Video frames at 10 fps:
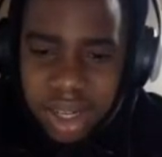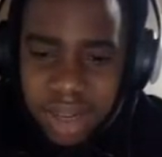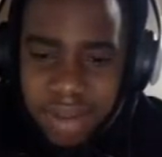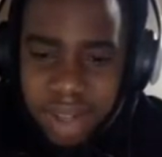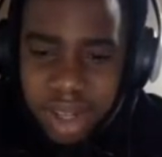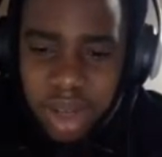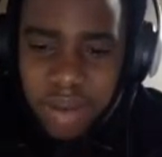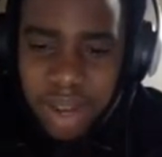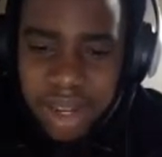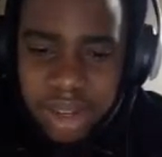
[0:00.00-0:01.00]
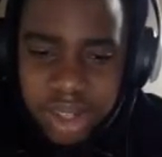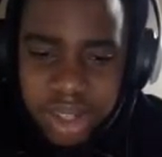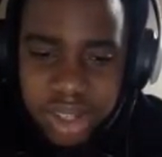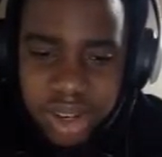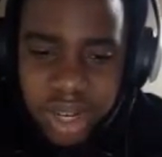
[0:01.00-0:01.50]
Villanova enters the
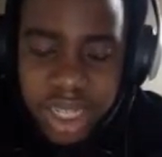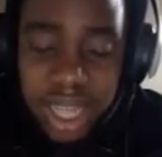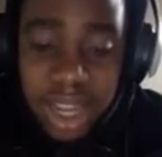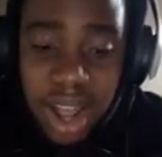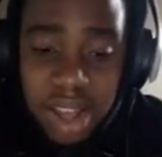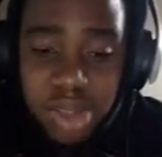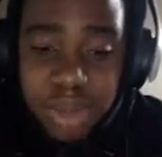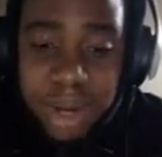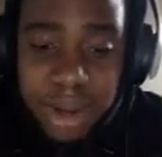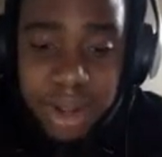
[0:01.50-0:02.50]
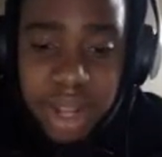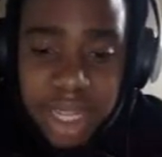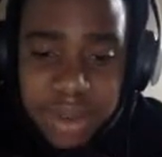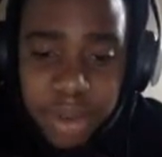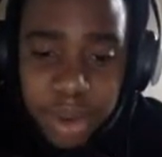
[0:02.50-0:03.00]
tourney. They lost three out of the
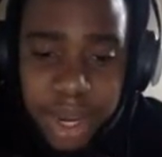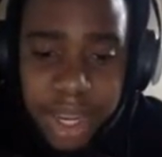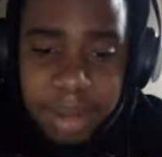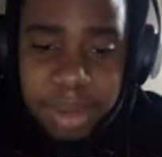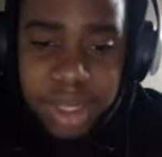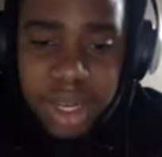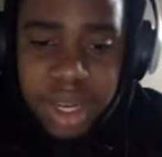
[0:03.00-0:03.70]
last four games,